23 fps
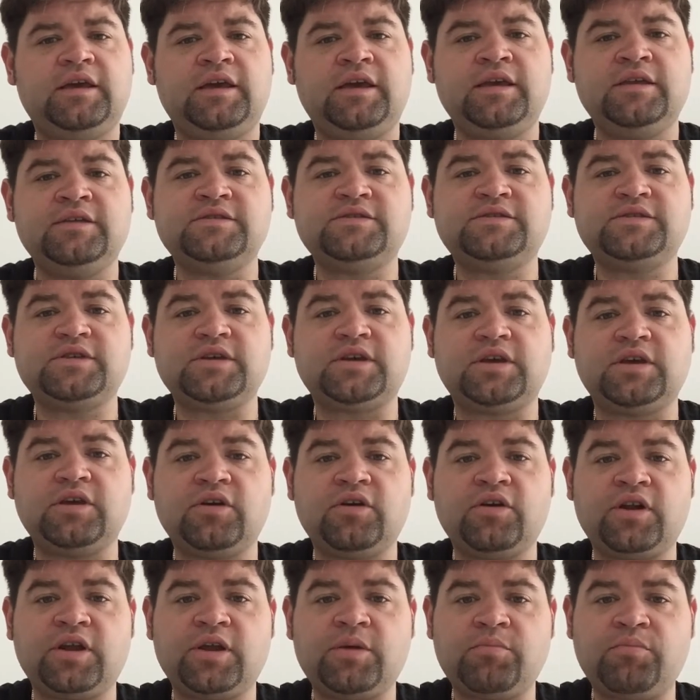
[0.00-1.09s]

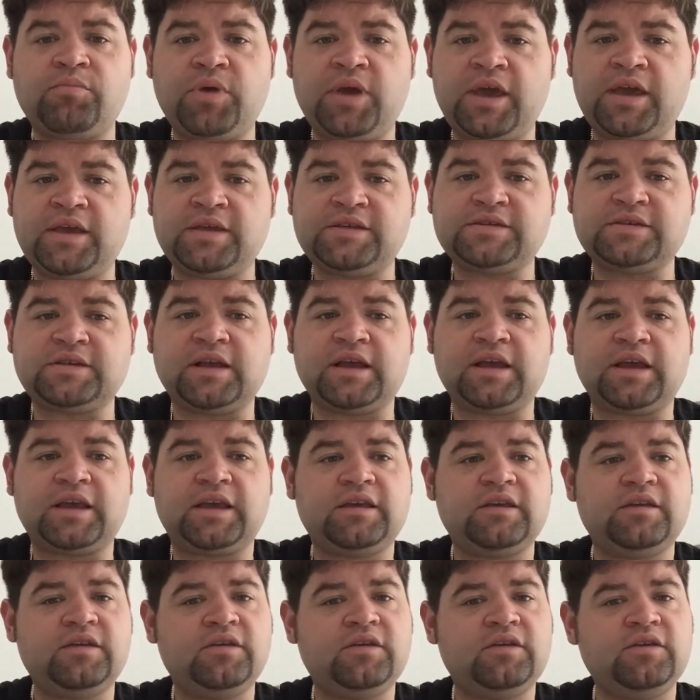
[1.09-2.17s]
insecurity based, like,
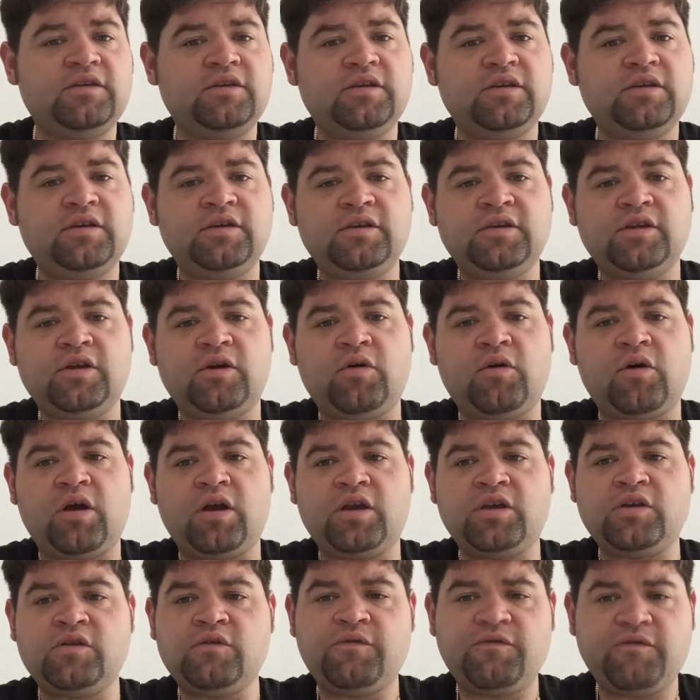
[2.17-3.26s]
are
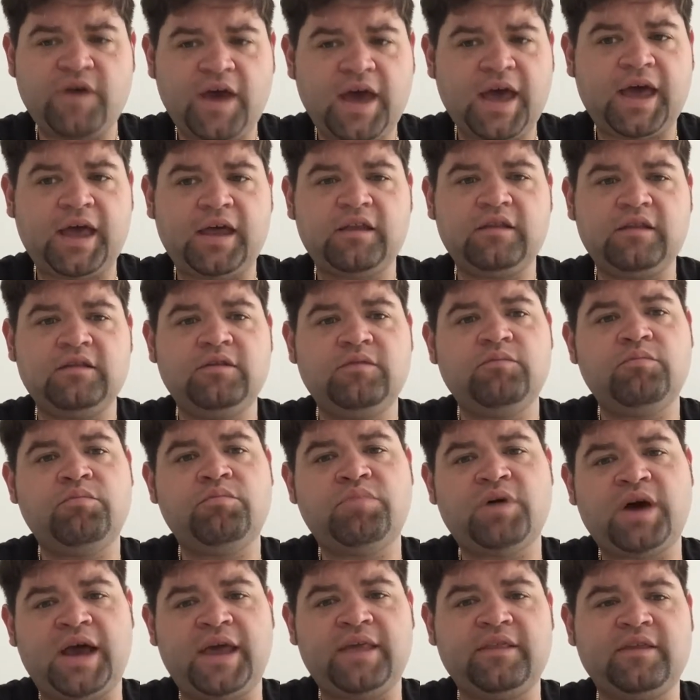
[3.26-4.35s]
you fat?
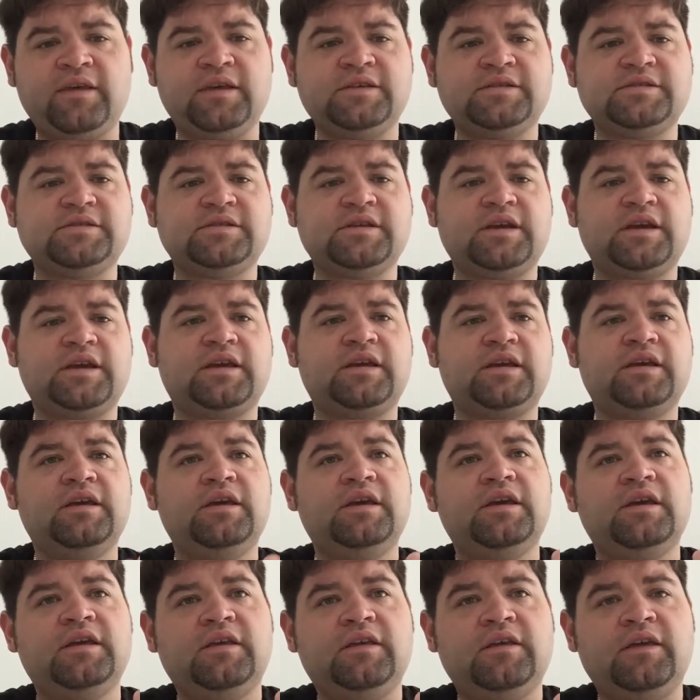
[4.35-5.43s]
Buy this. Like,
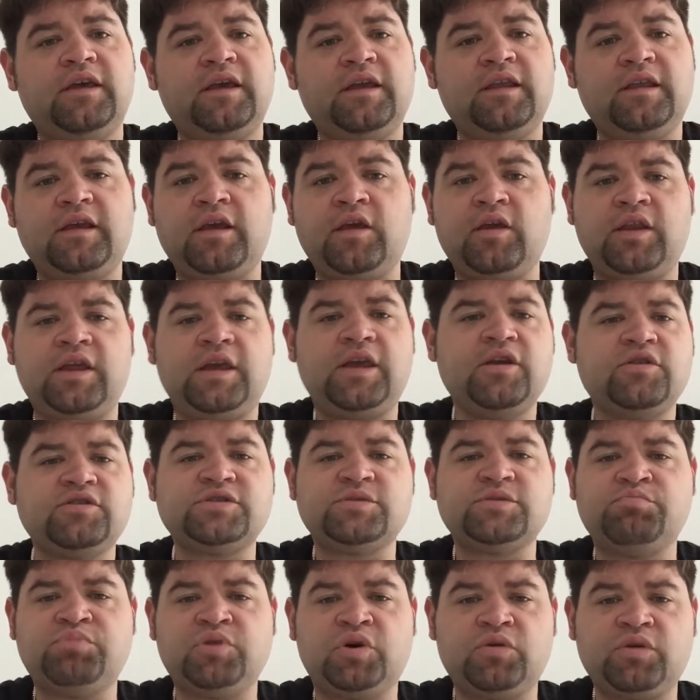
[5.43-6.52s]
and here's
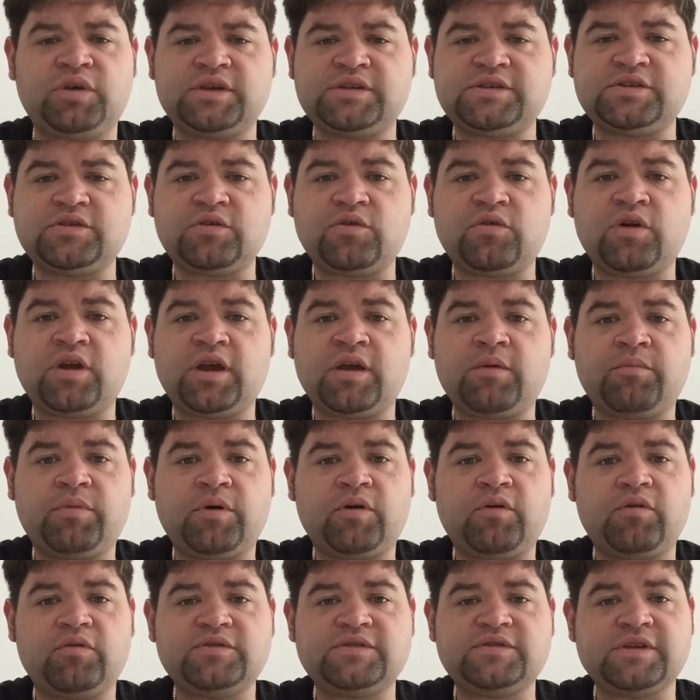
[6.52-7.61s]
a bogus story
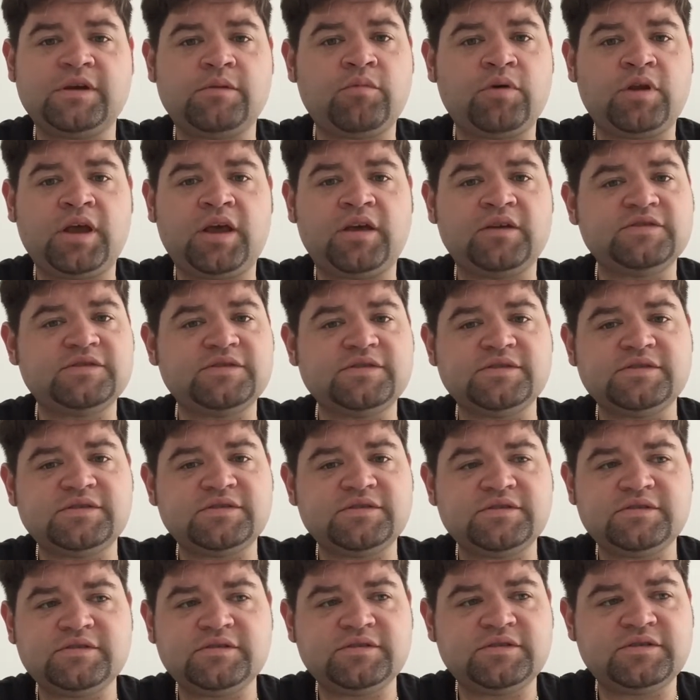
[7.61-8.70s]
about someone
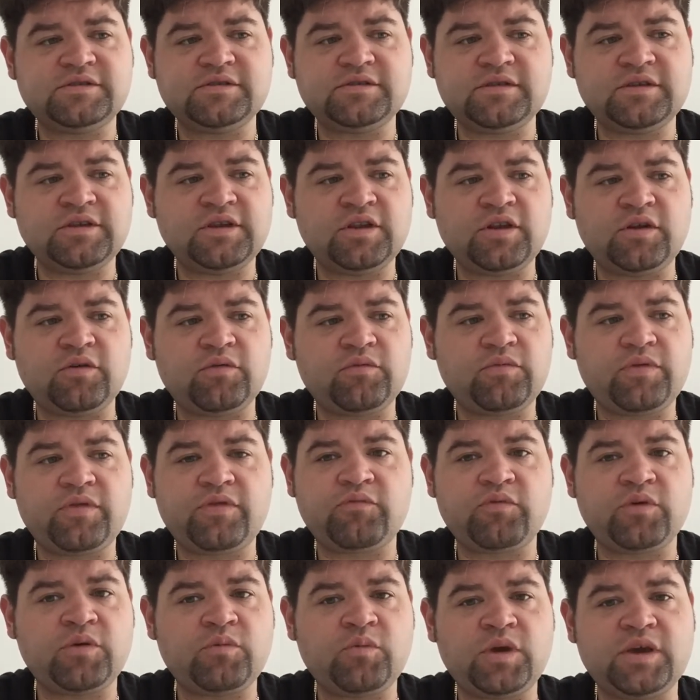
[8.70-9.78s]
else's
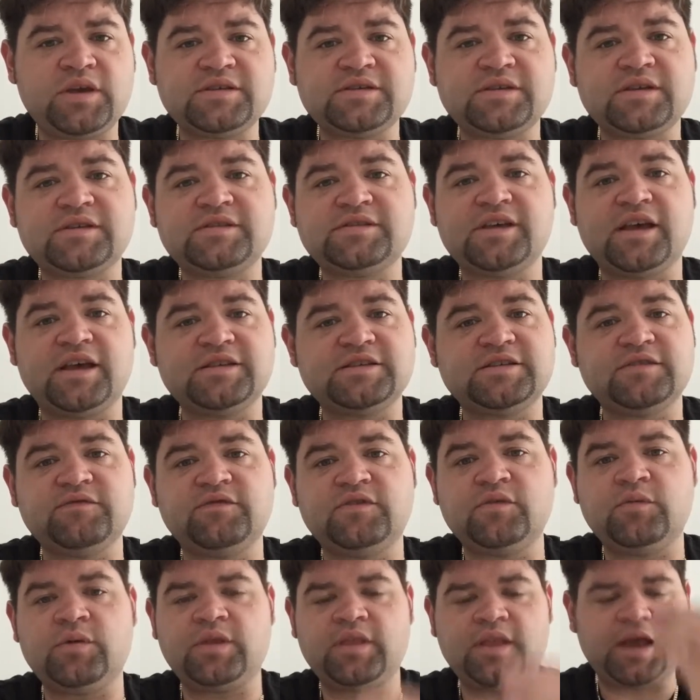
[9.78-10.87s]
3-week success of
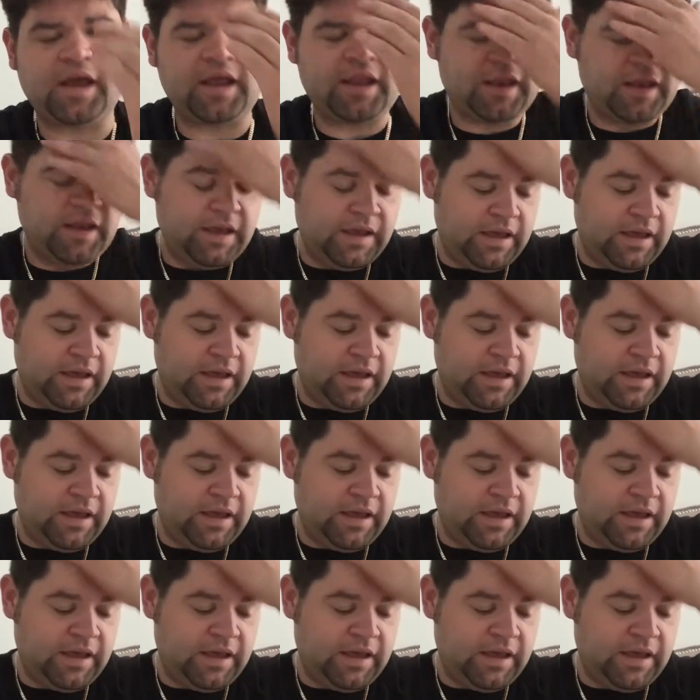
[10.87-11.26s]
doing that.